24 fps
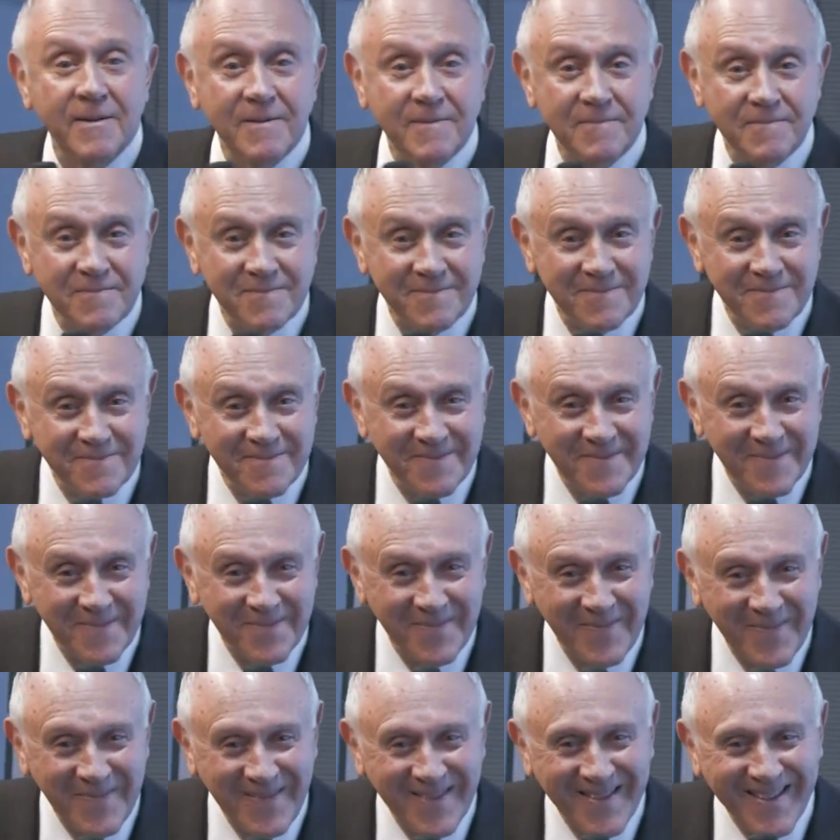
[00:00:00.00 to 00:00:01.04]
My dad.
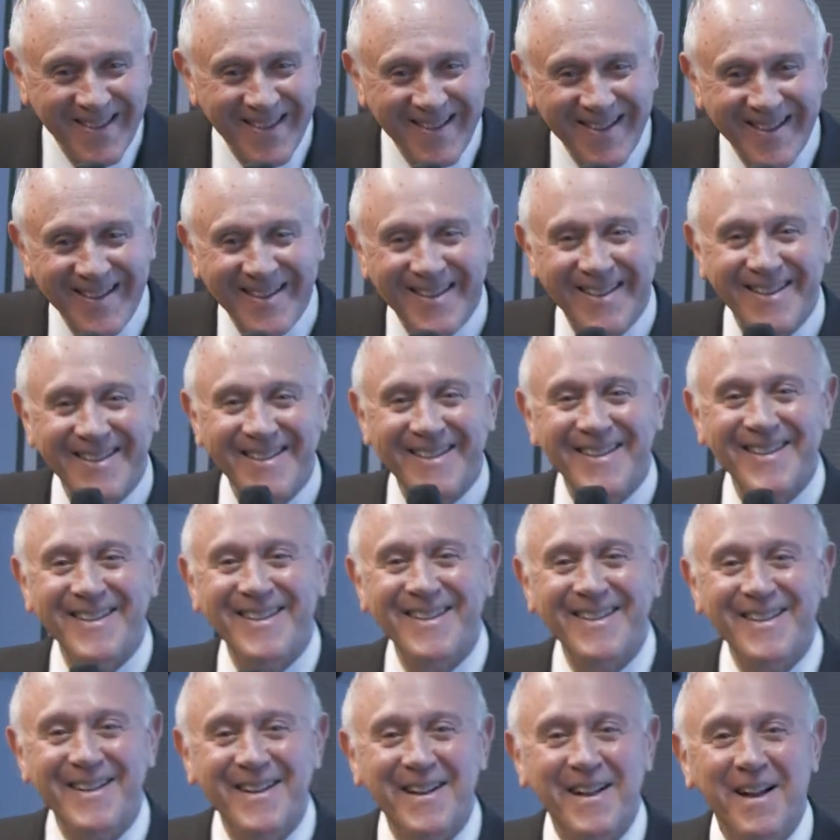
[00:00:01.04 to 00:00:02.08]

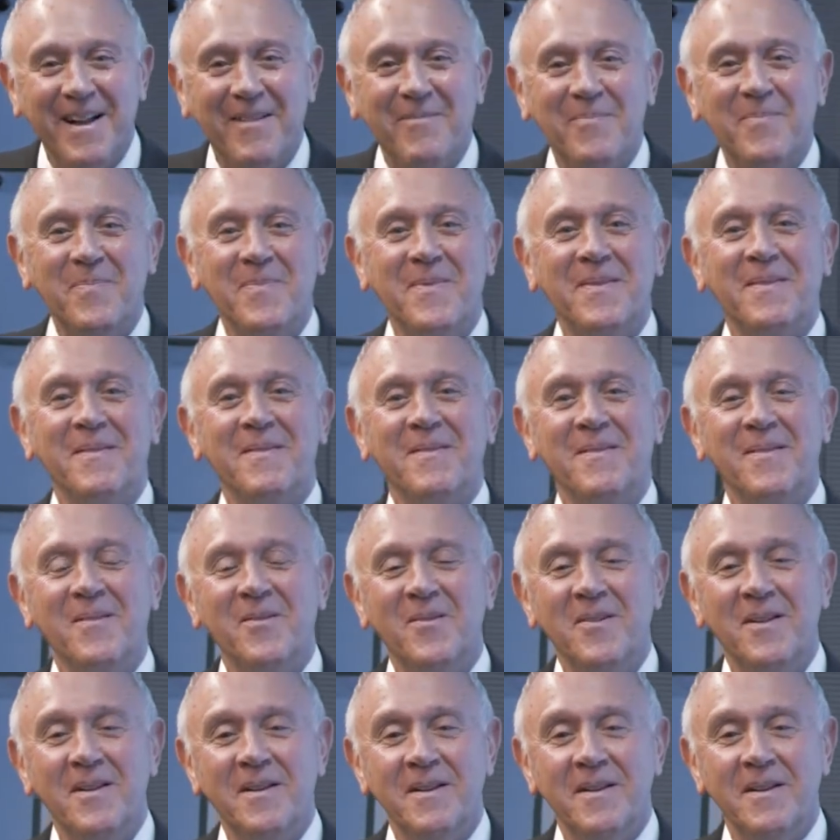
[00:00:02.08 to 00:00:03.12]
Uh, we uh, were new to
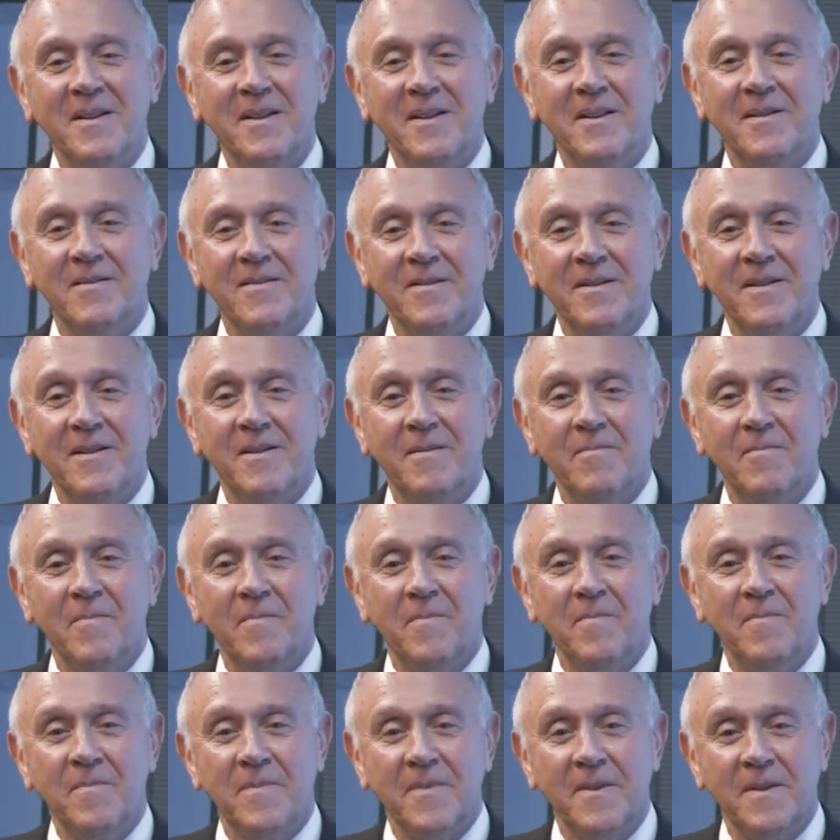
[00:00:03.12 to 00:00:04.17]
this country. I'm
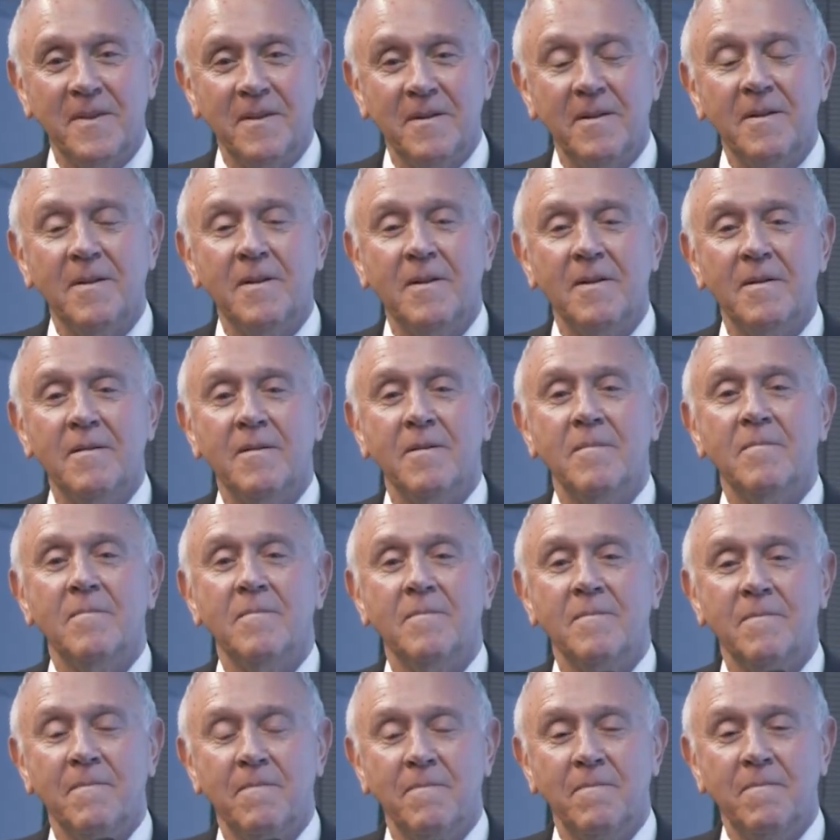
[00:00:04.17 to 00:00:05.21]
Barbadian.
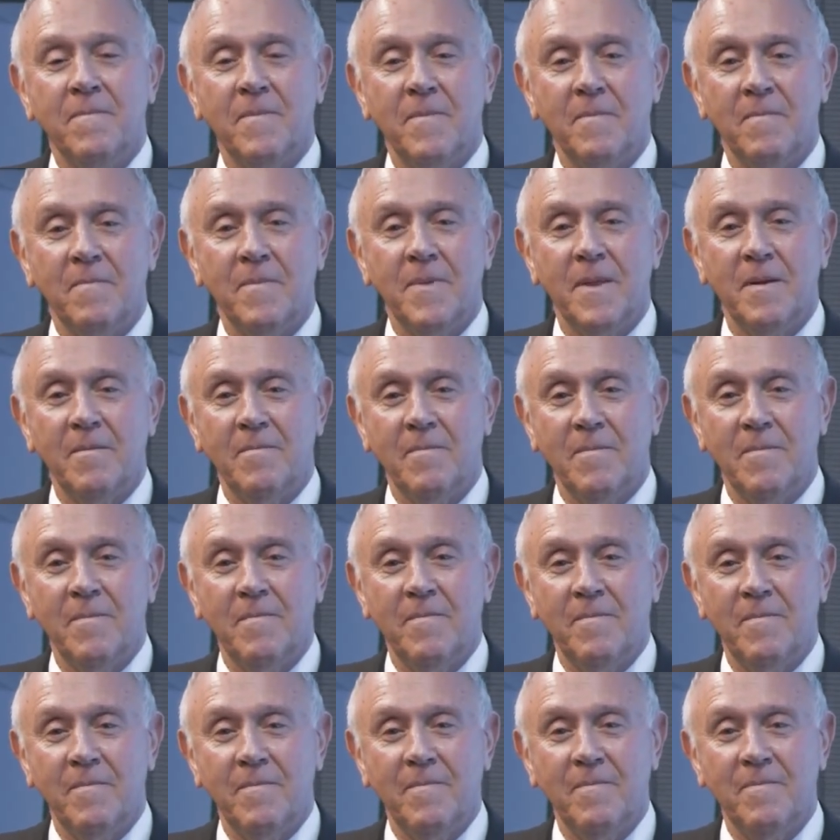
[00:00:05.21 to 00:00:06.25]
And uh, it
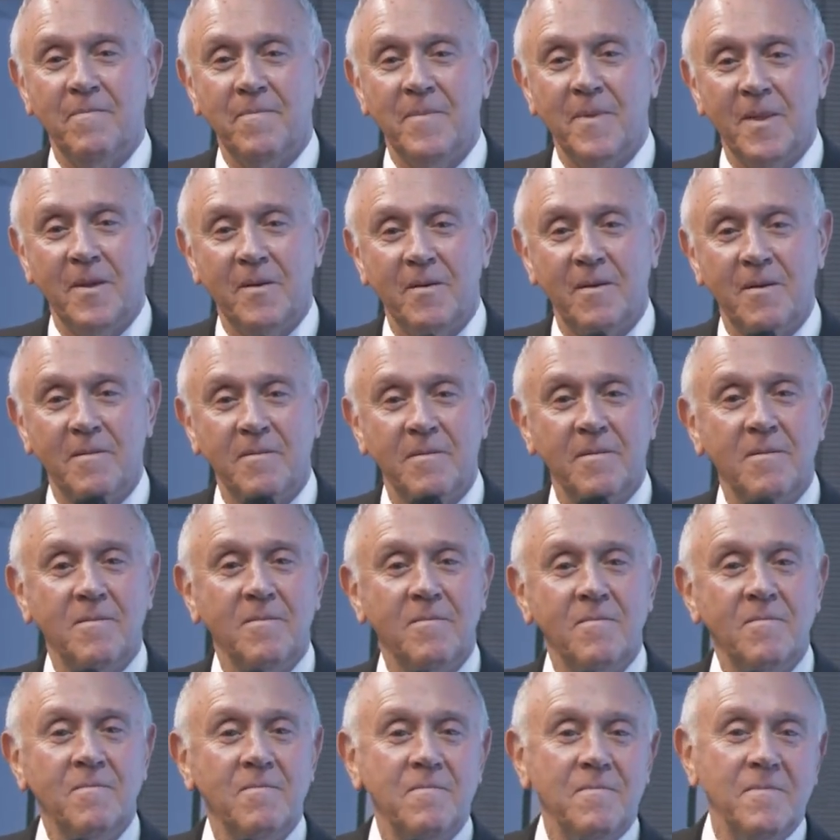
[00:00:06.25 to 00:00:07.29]
was difficult
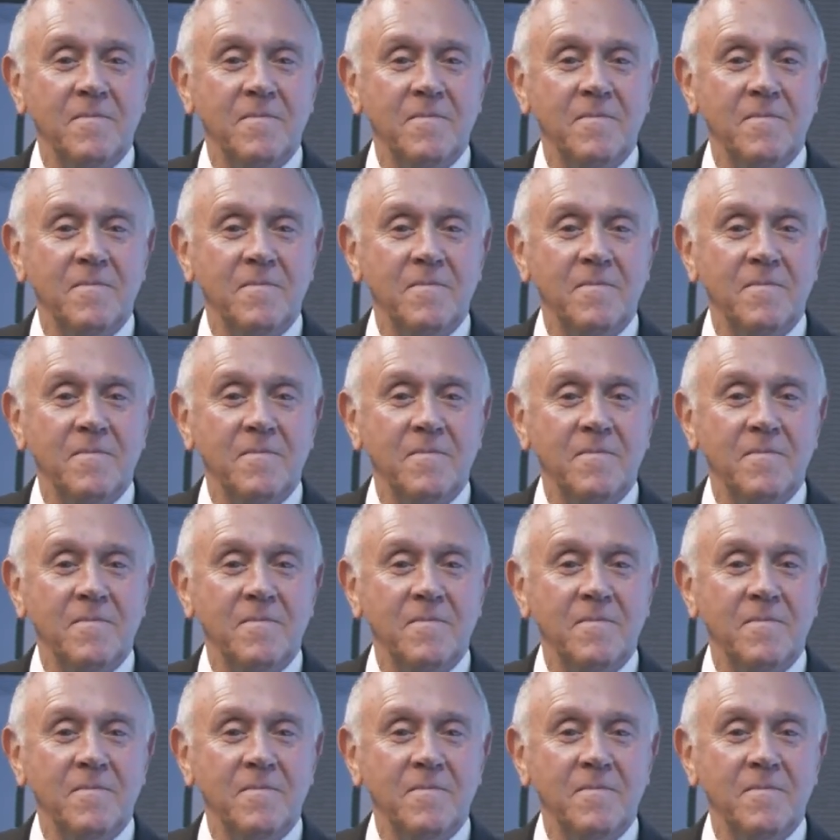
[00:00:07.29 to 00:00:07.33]
uh,